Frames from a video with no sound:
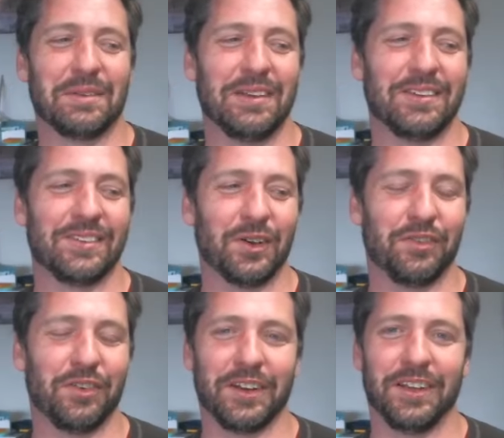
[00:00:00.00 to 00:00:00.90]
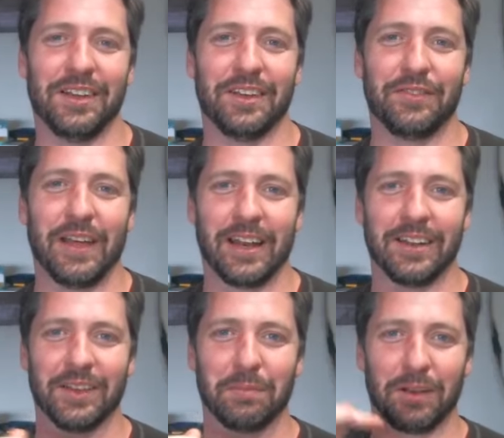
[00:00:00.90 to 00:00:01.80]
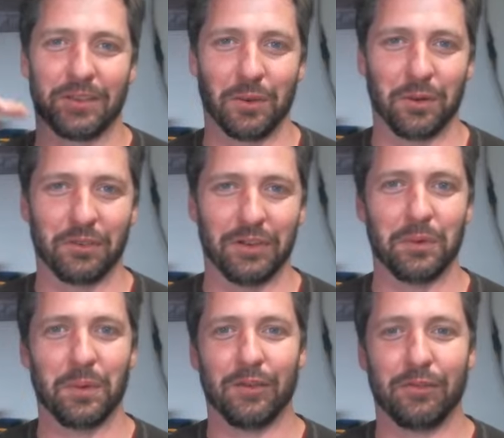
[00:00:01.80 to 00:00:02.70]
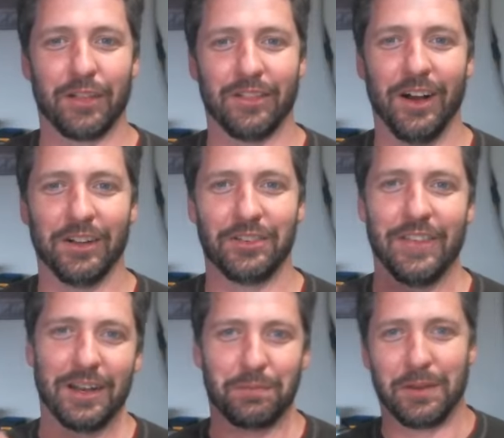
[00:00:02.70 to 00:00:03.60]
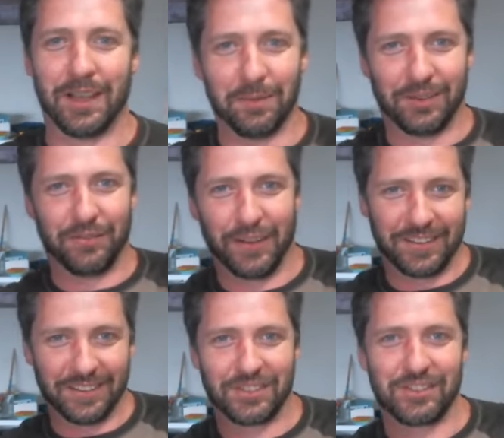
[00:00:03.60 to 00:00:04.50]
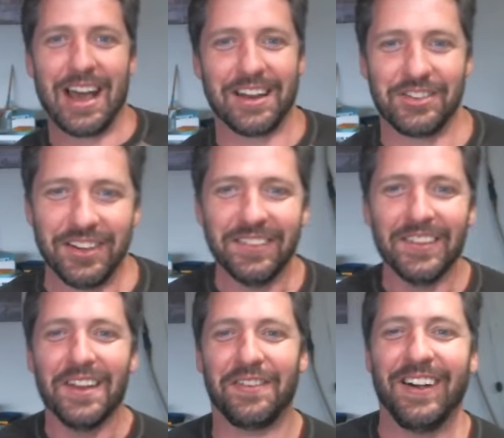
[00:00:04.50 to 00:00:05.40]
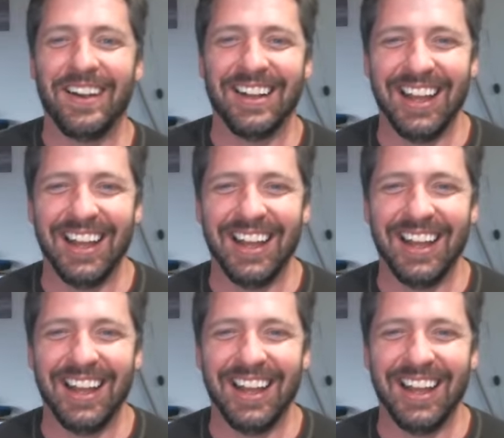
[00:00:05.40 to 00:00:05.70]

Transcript: gonna be so funny if that ends up like doing really well for the launch and then it becomes a fucking strategy for